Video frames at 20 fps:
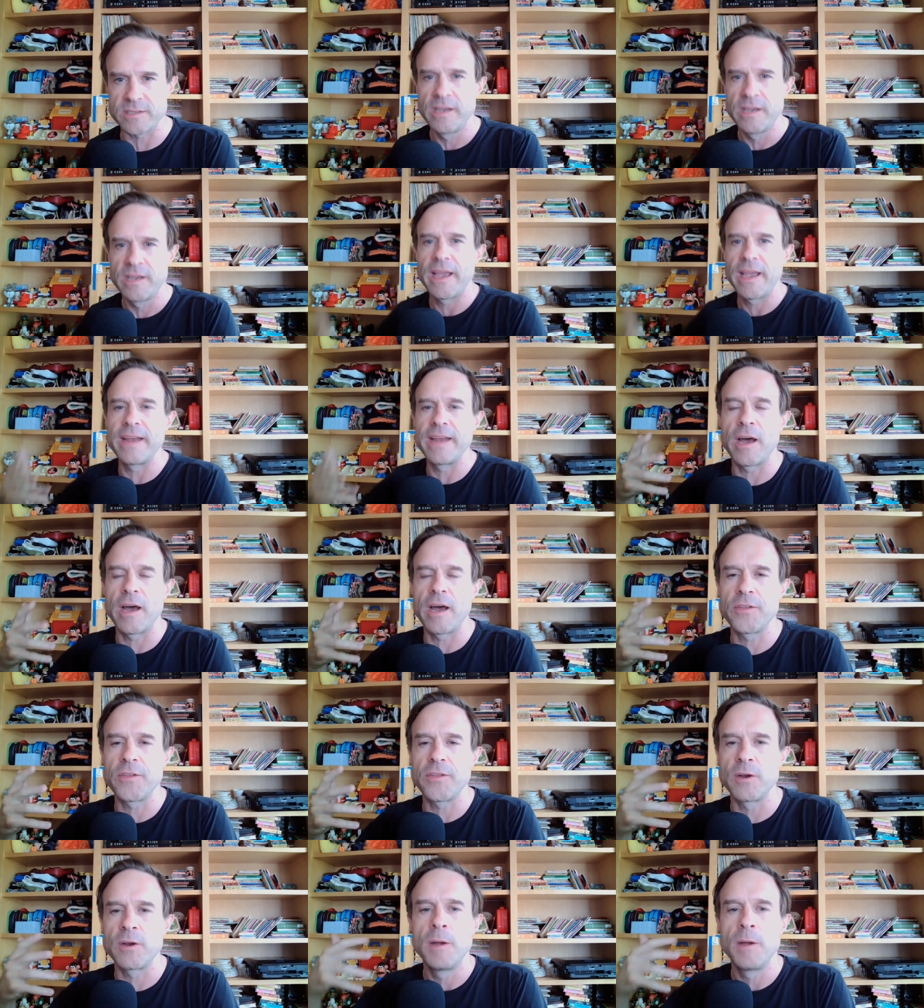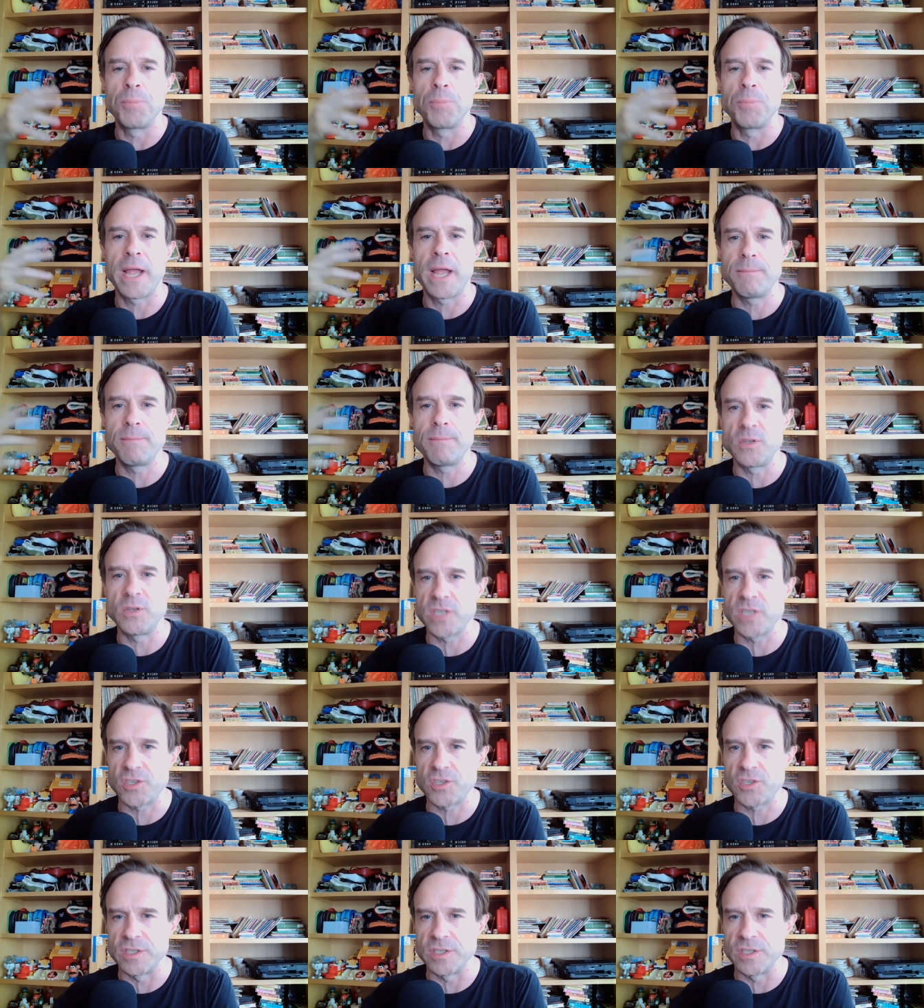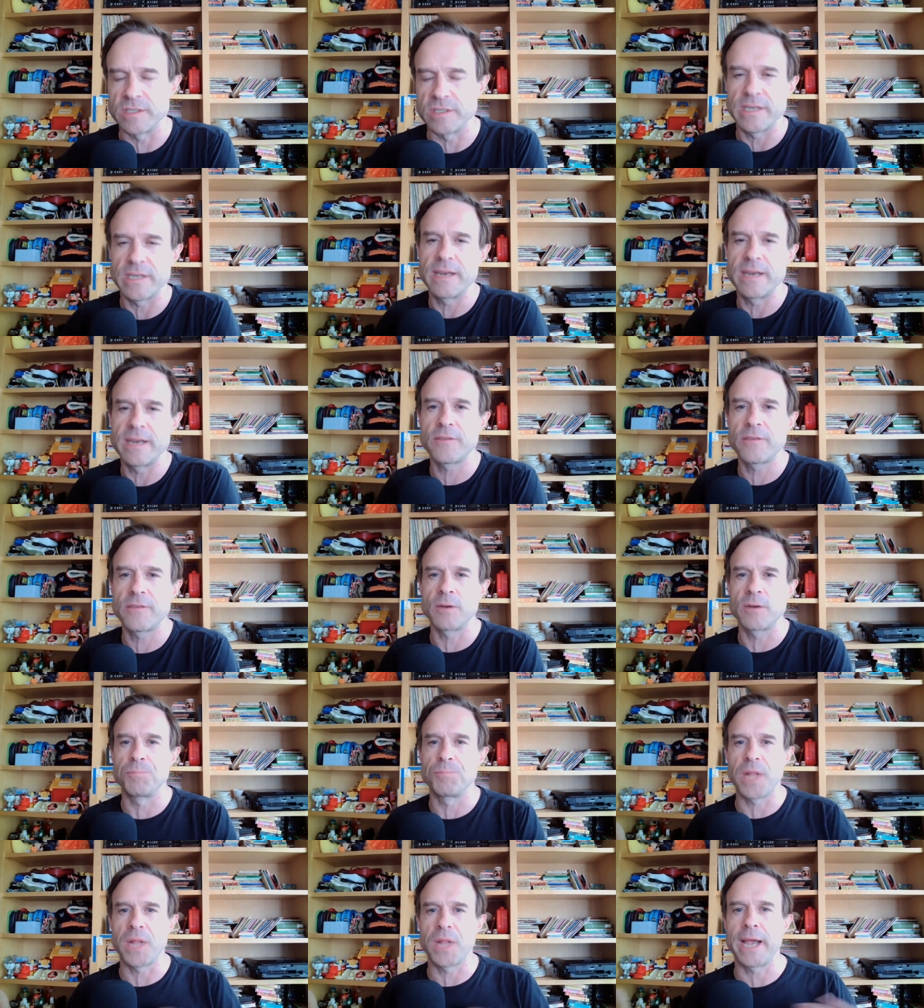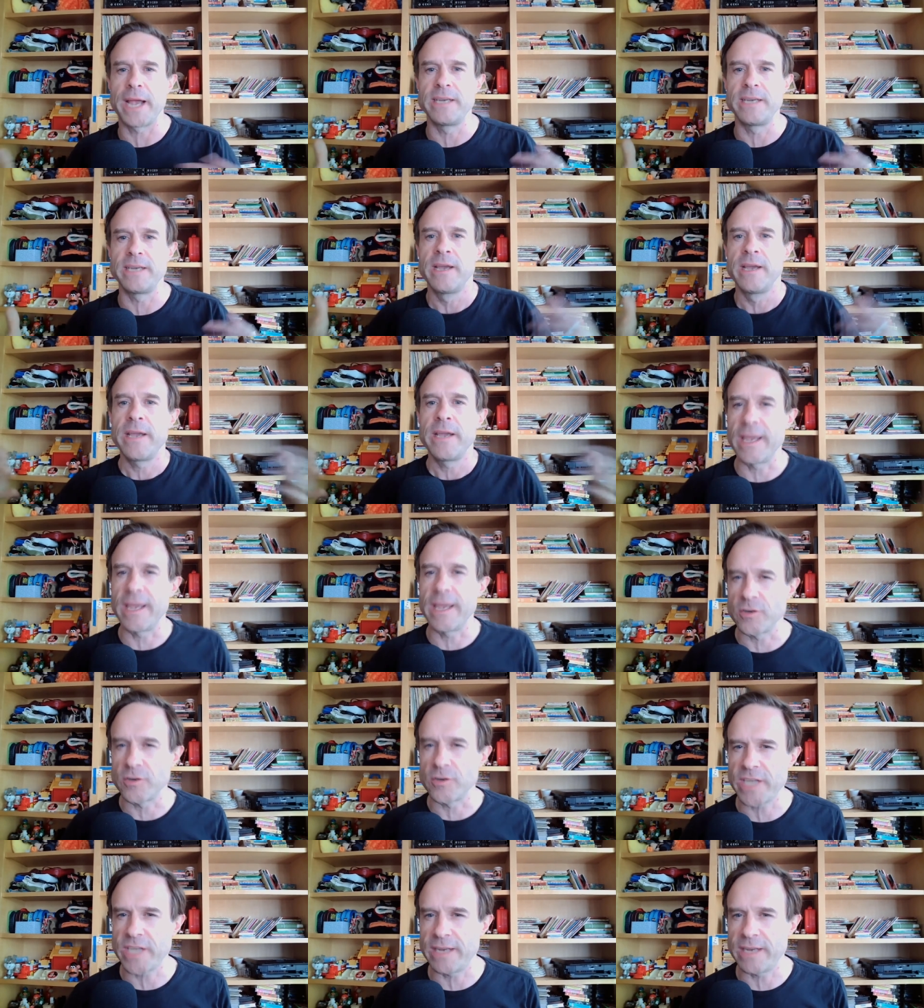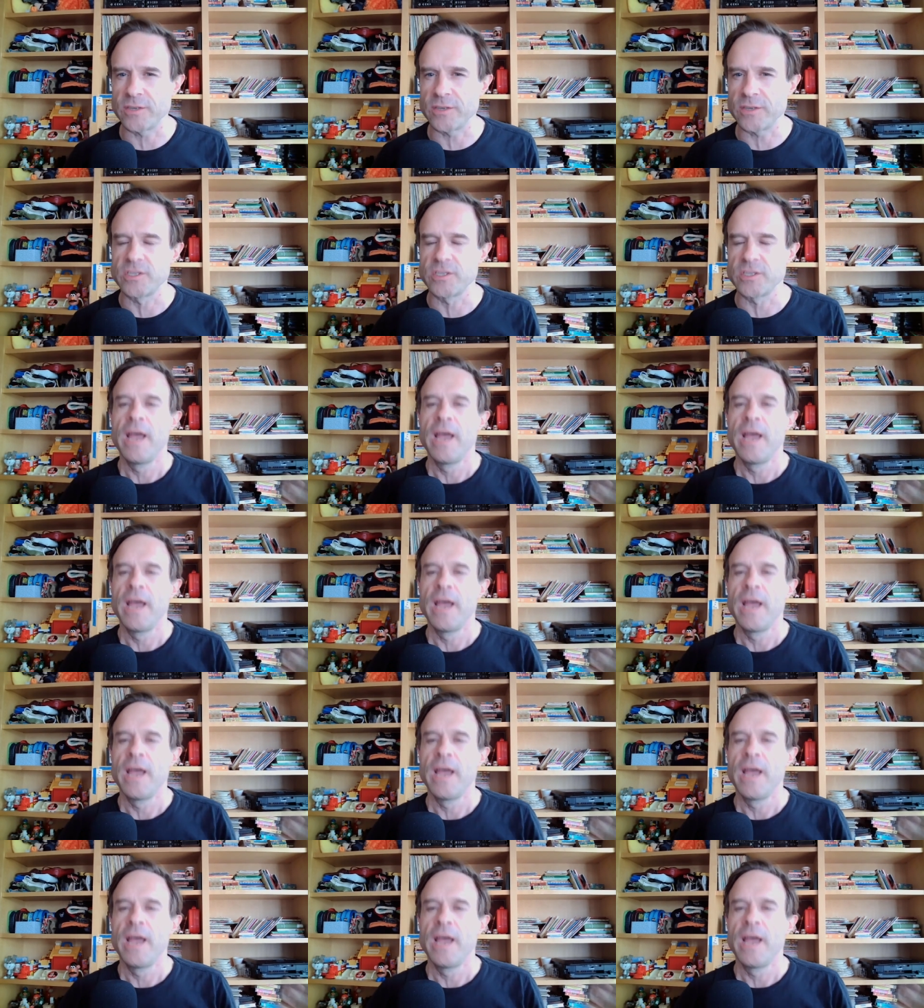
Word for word: and other blind musicians and other blind entertainers,